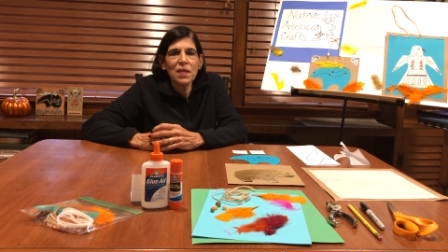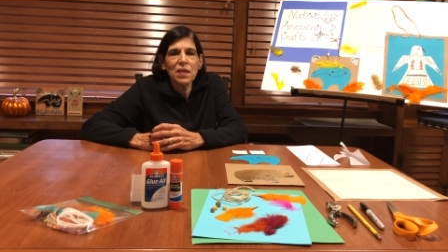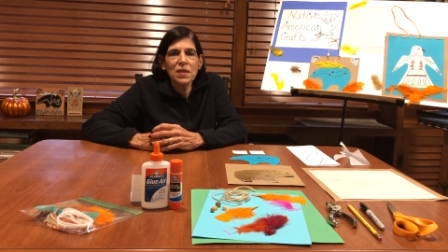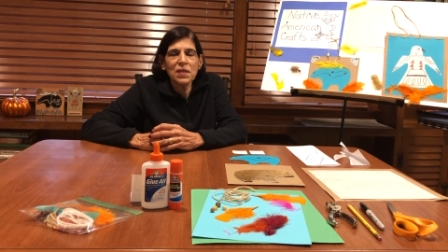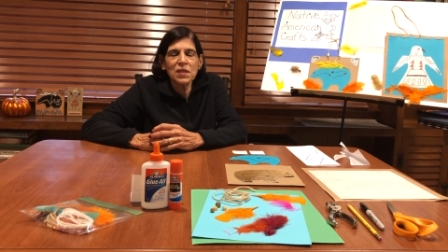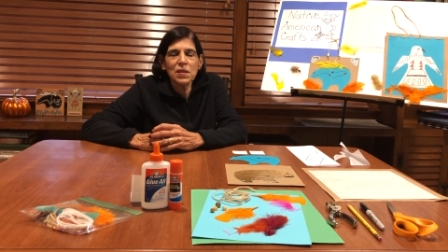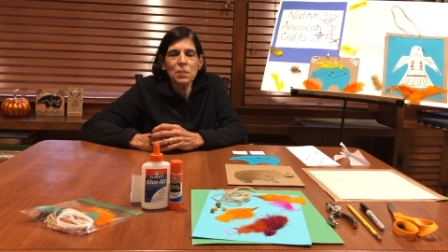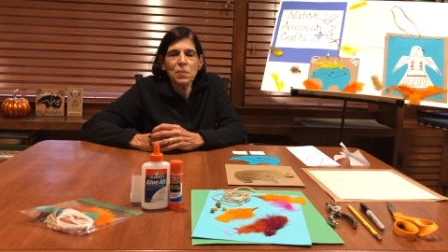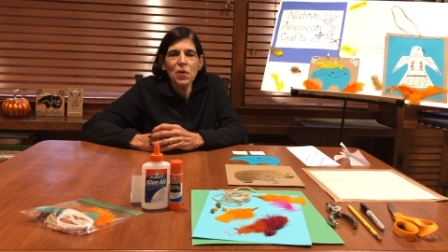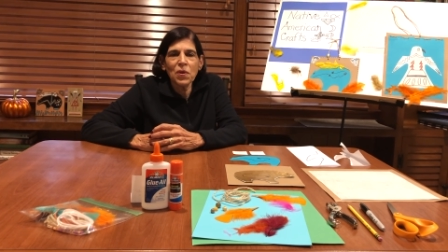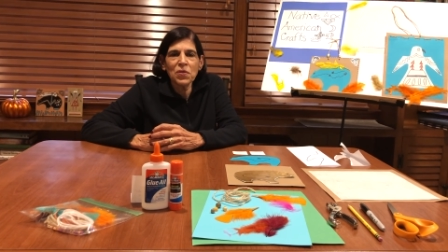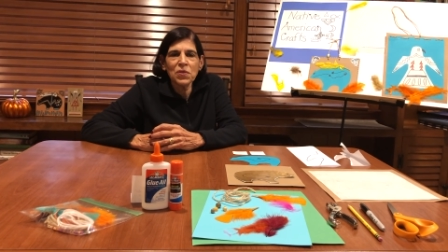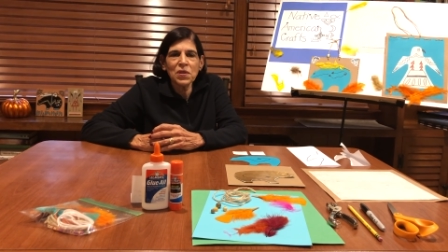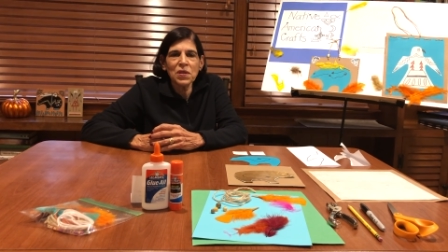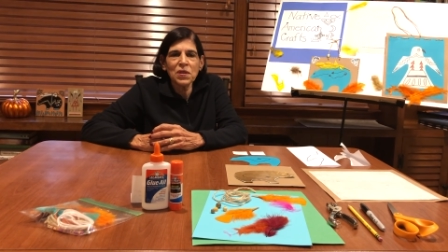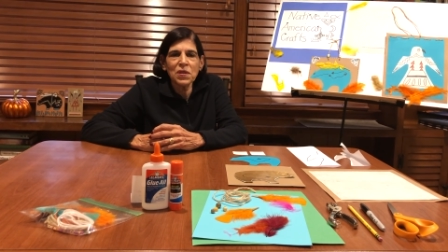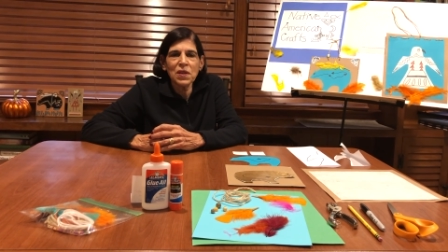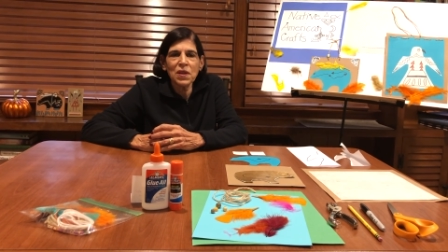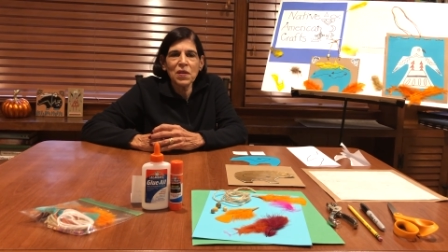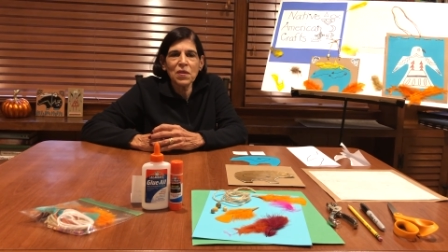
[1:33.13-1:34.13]

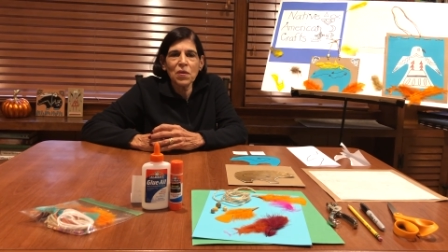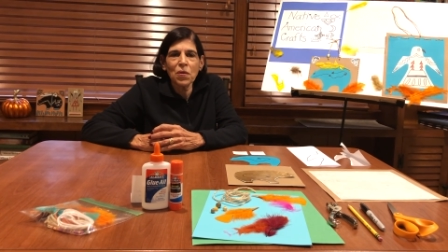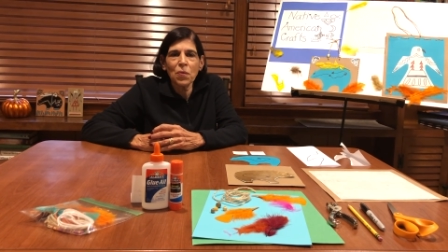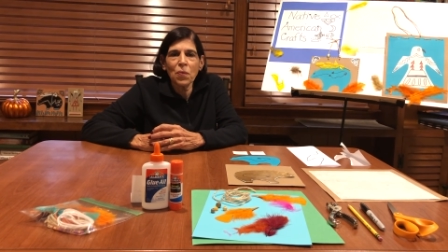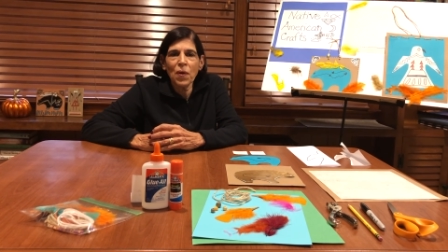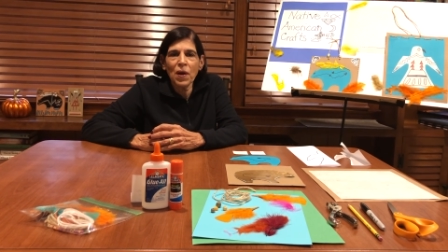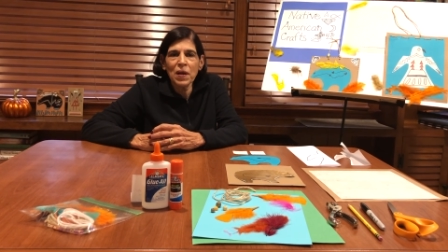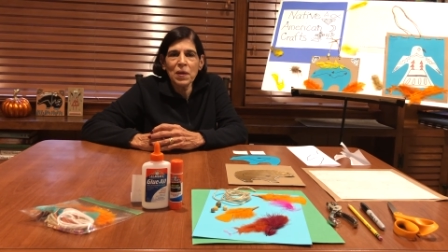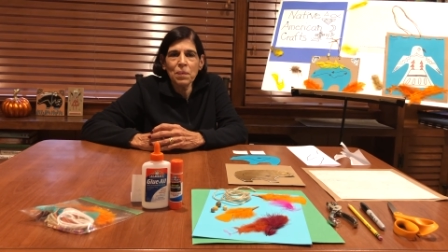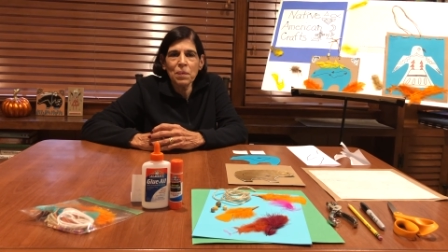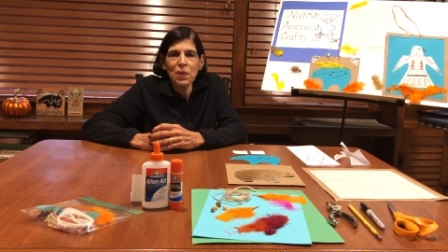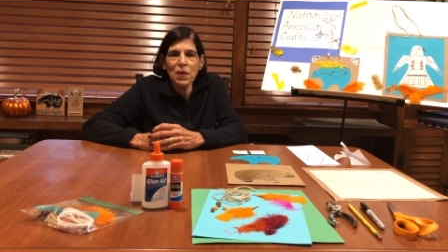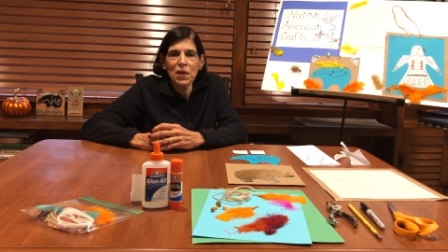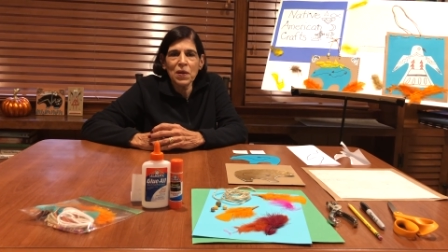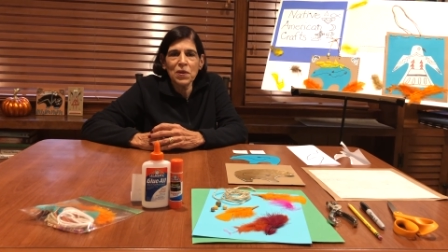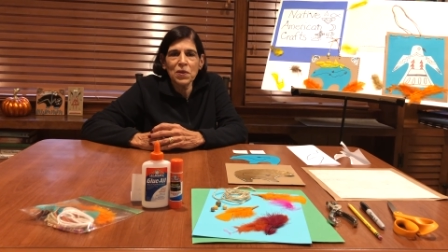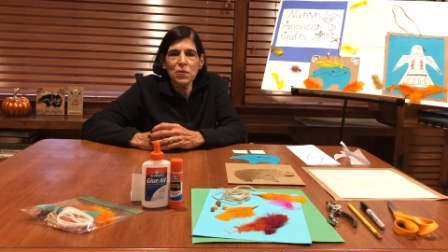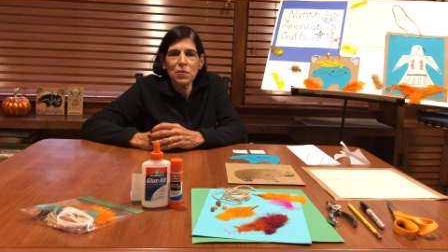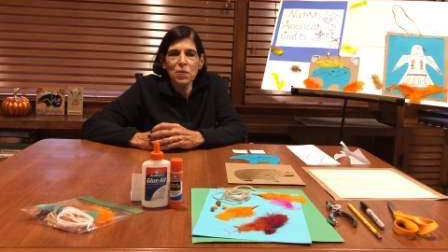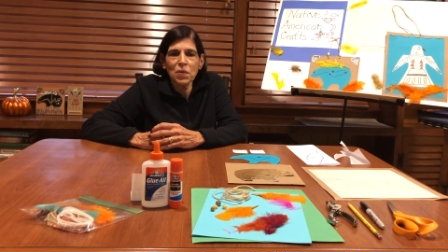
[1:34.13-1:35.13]
Supposedly the white
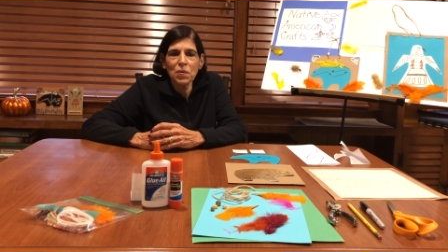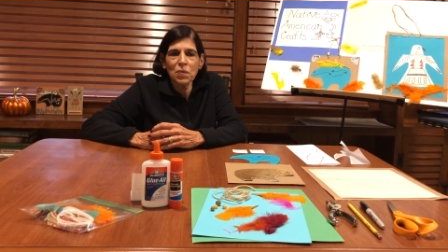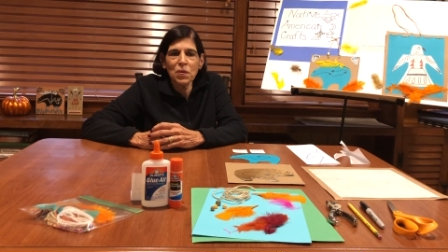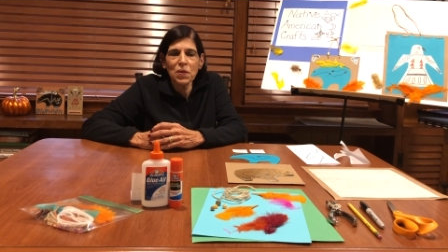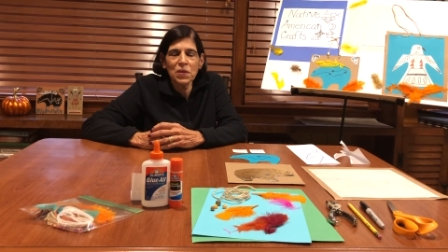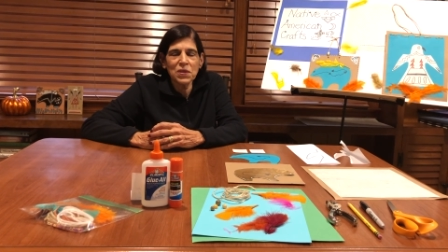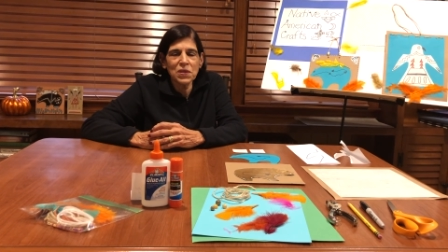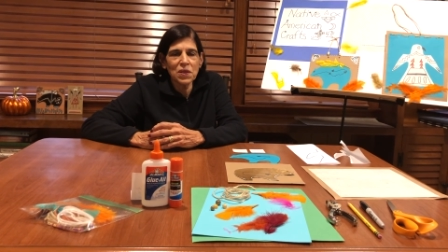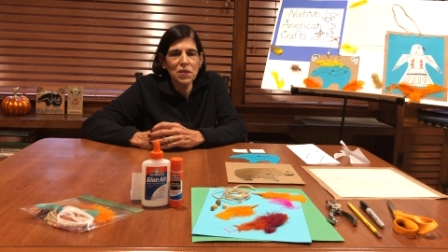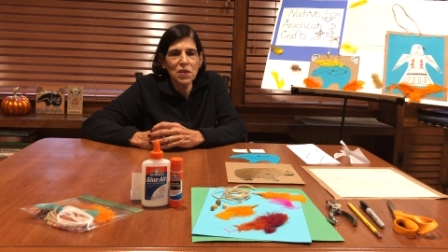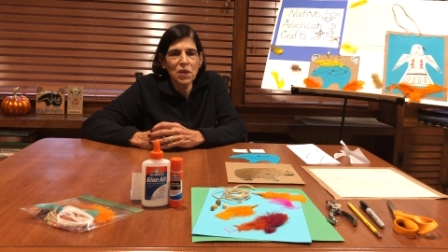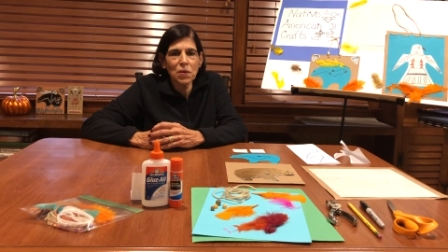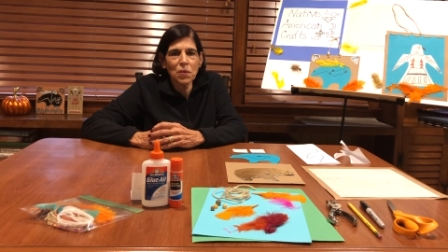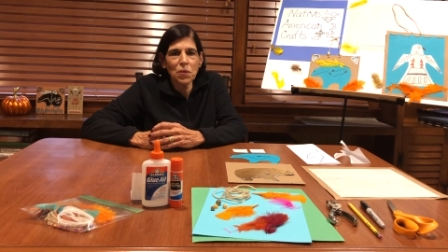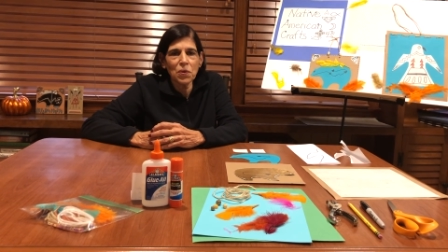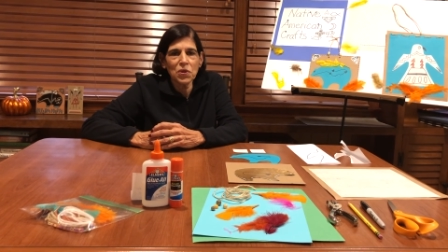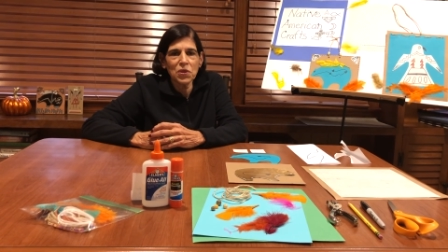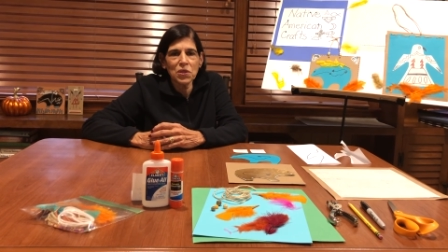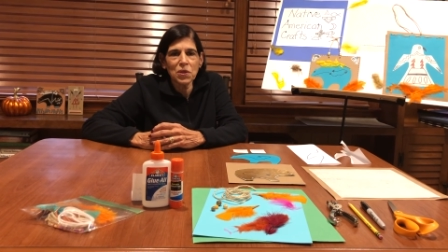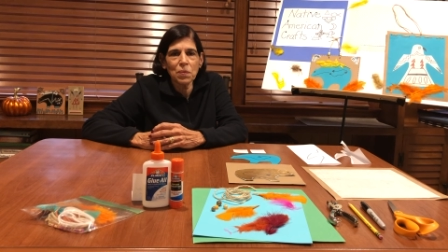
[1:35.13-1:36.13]
bears were the ones that they
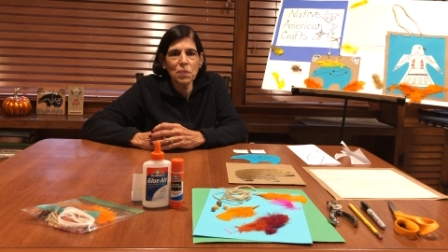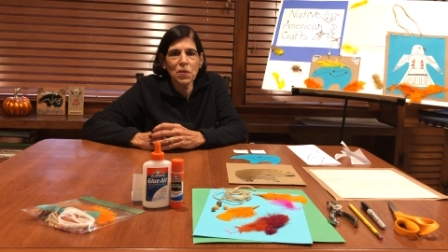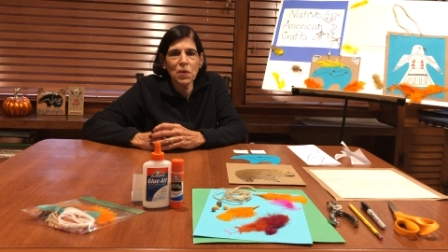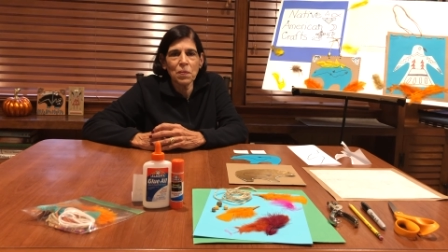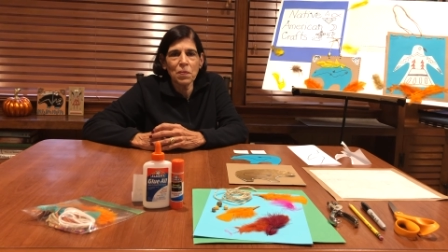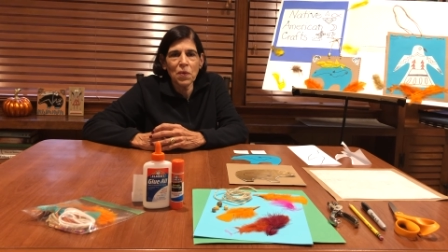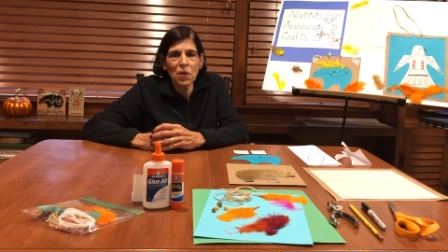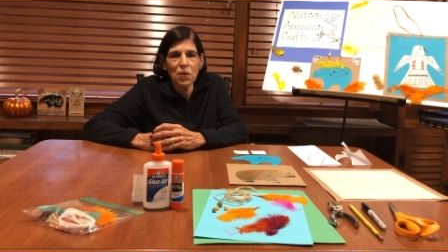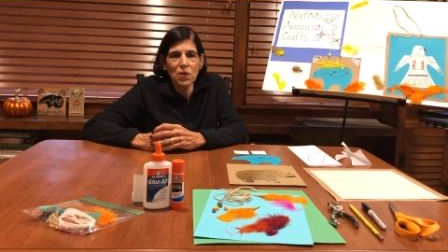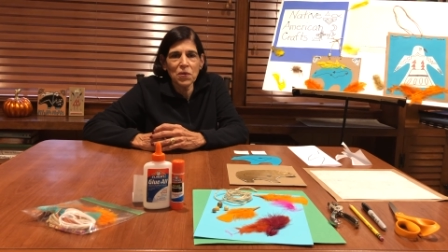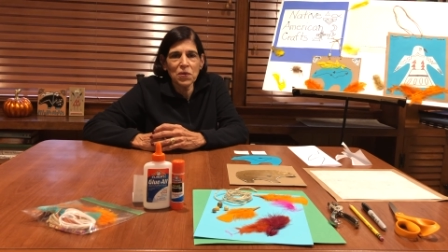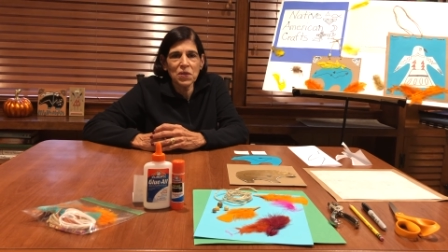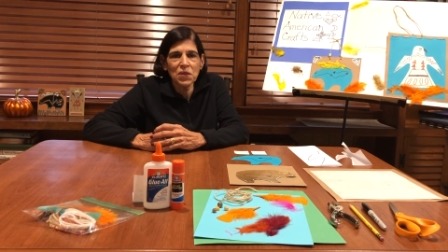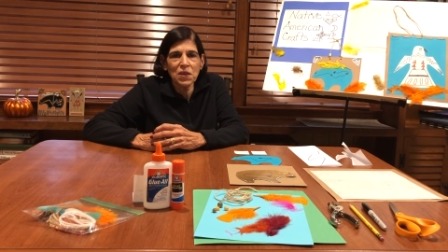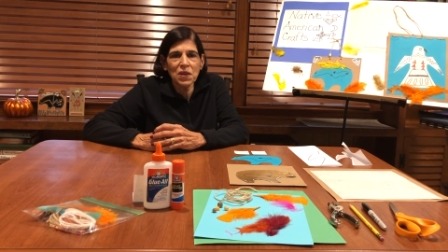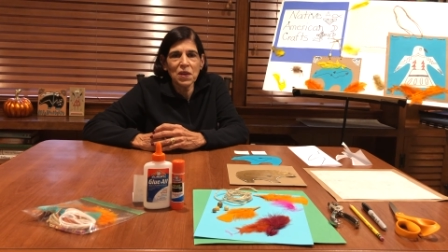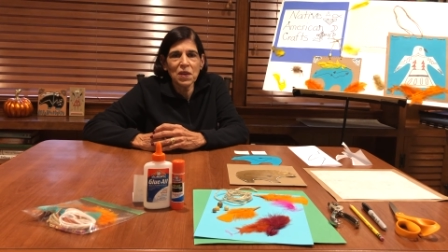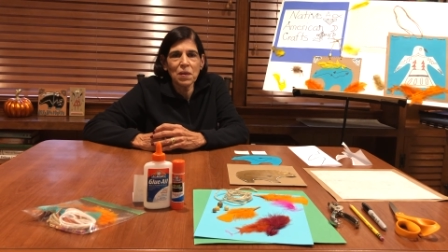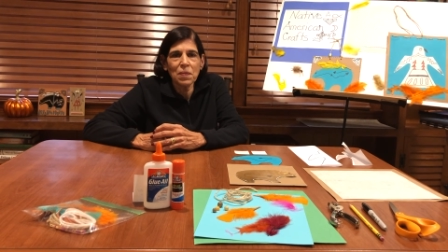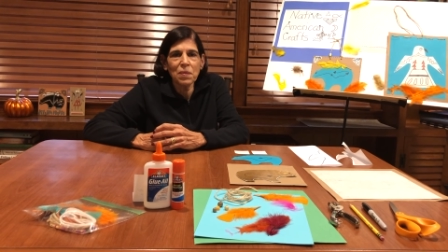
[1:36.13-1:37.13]
worshiped the most,